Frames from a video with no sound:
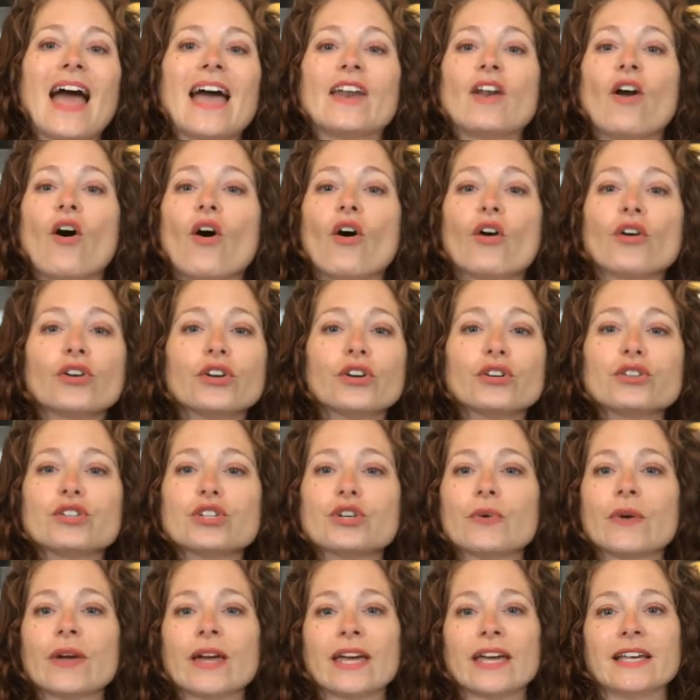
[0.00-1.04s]
And all you're
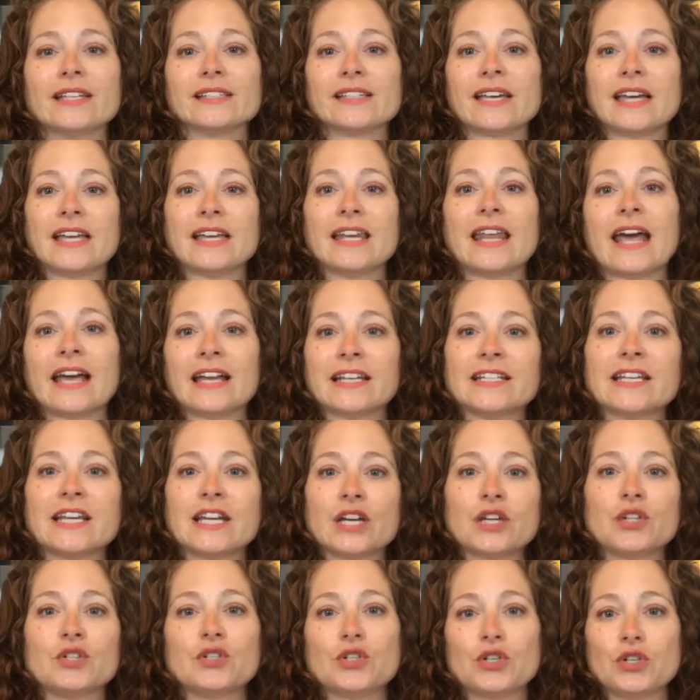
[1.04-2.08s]
doing is
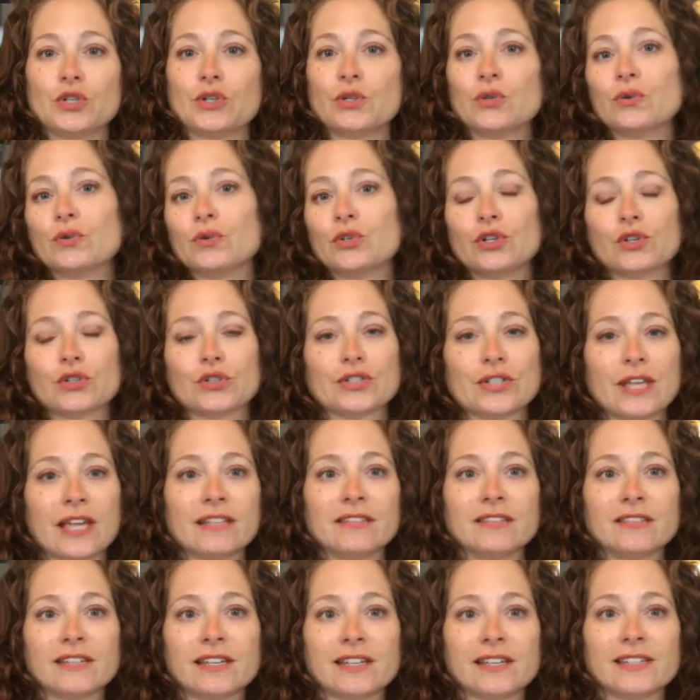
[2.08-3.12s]
connecting to your
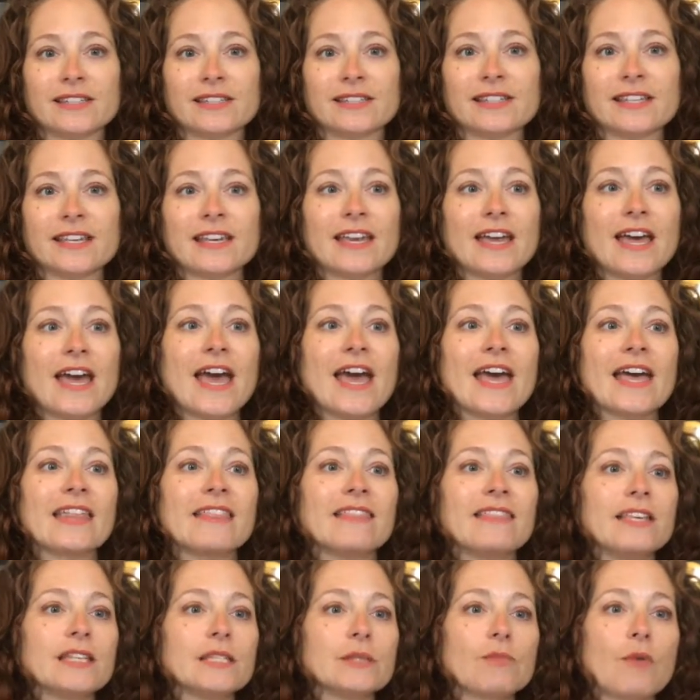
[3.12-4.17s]
senses.
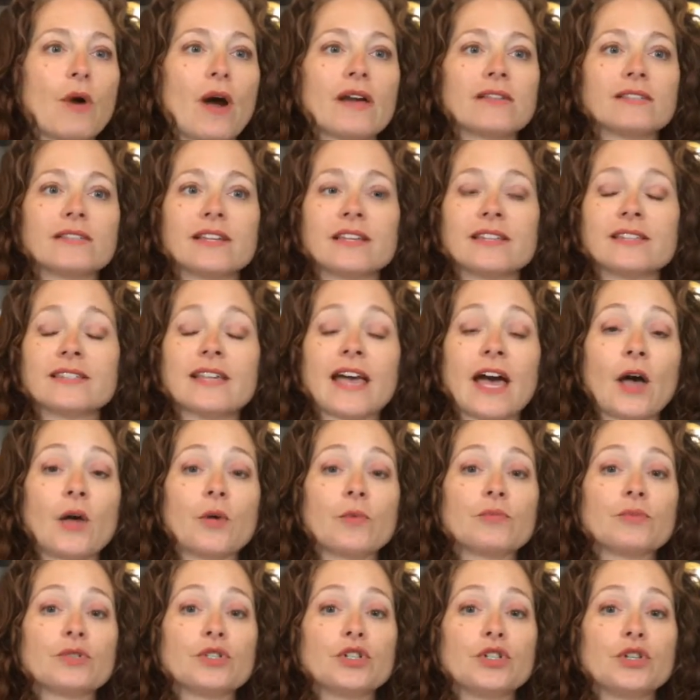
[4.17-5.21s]
This process
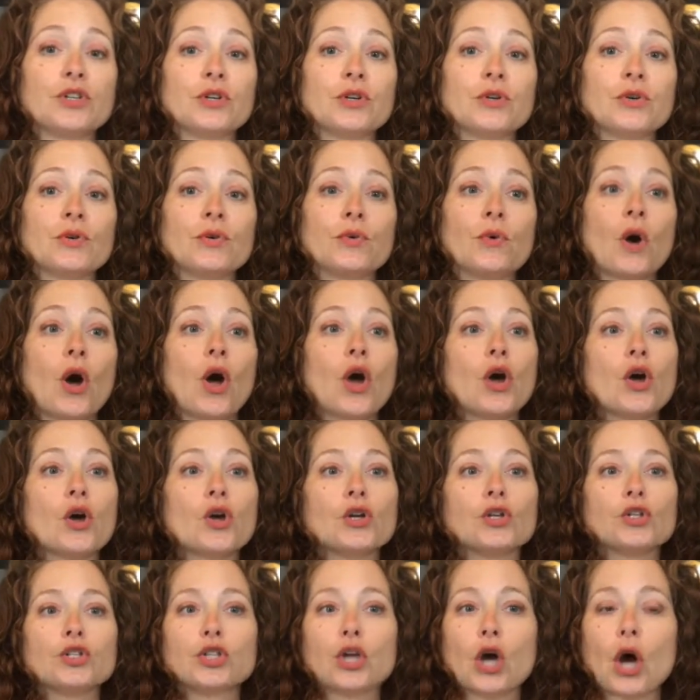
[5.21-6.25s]
helps to
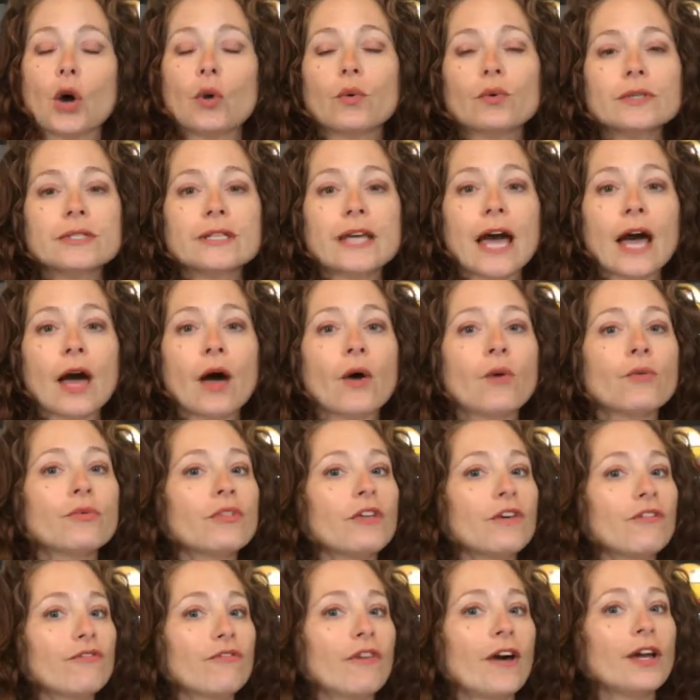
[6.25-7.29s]
tone down
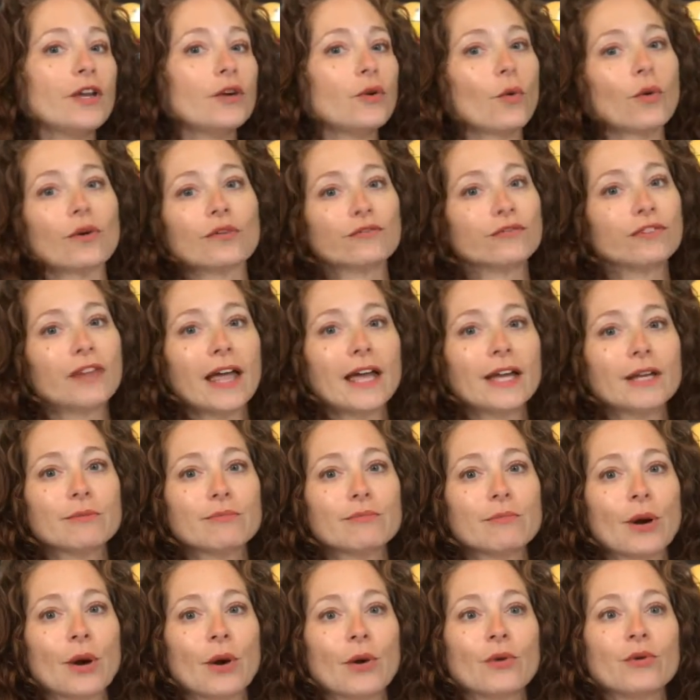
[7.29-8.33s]
the fight or flight
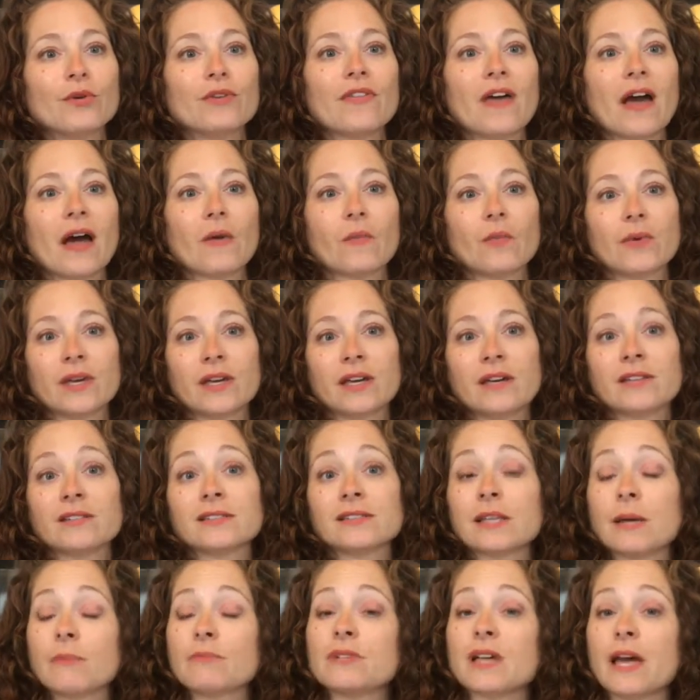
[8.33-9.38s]
mode that we can
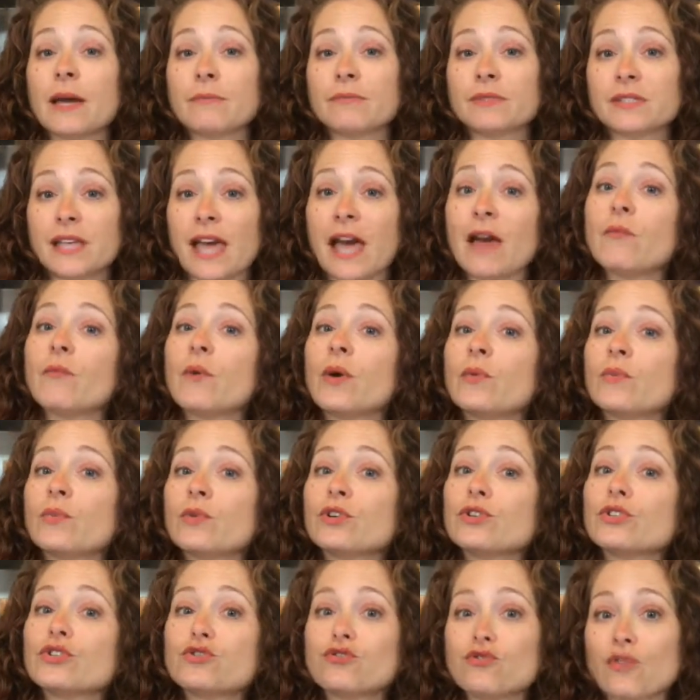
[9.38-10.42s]
sometimes get when
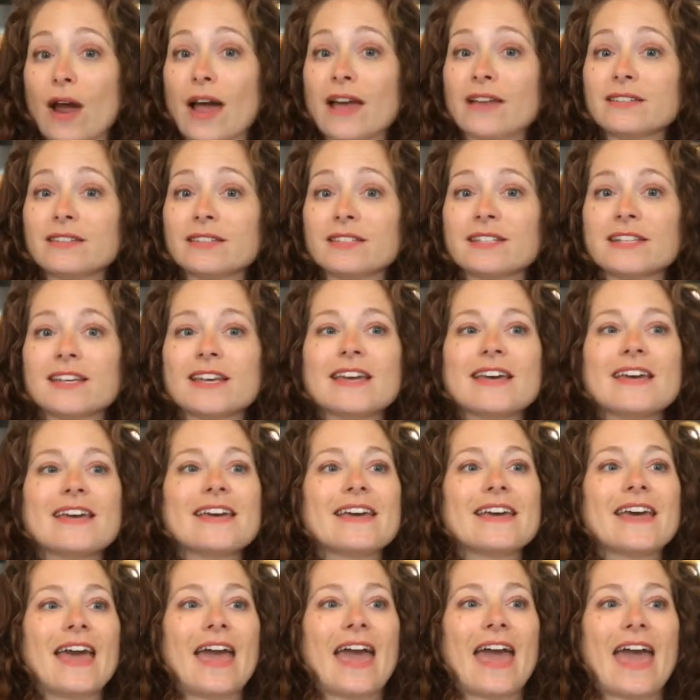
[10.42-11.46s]
we're stressed,
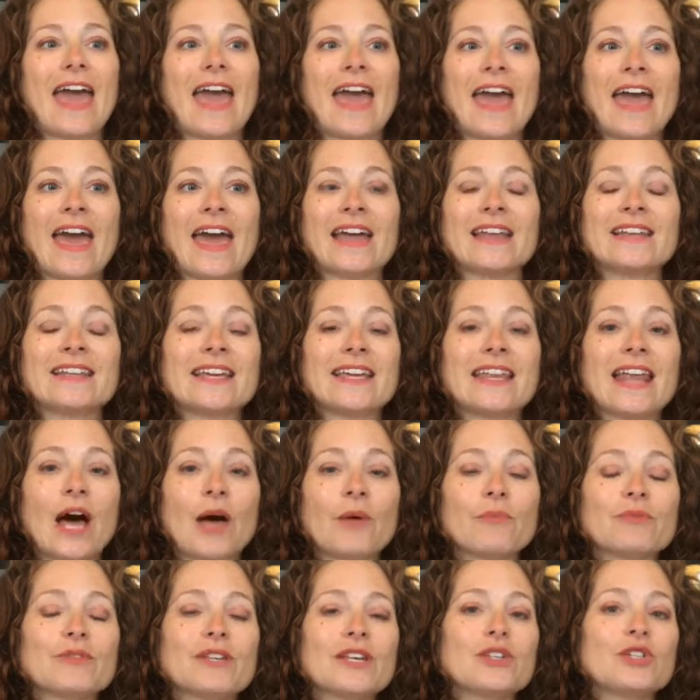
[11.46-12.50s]
and it
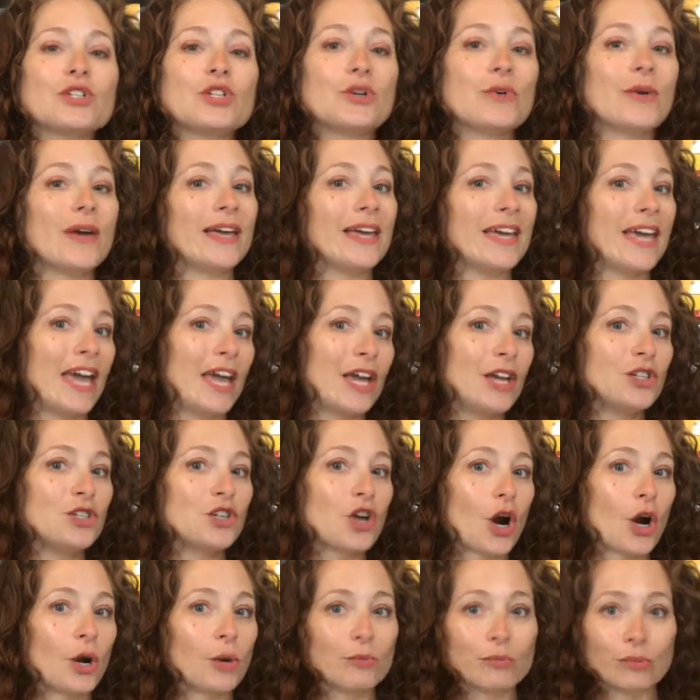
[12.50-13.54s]
helps us to
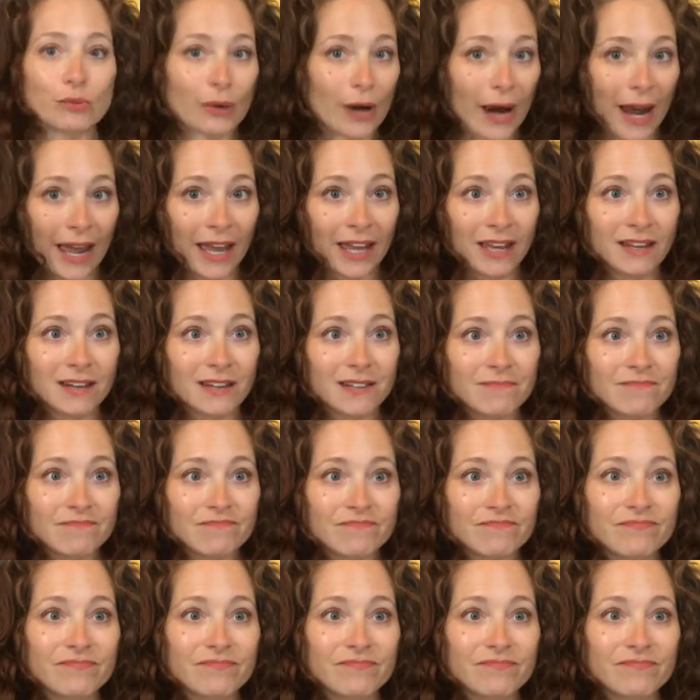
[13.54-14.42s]
engage our brain,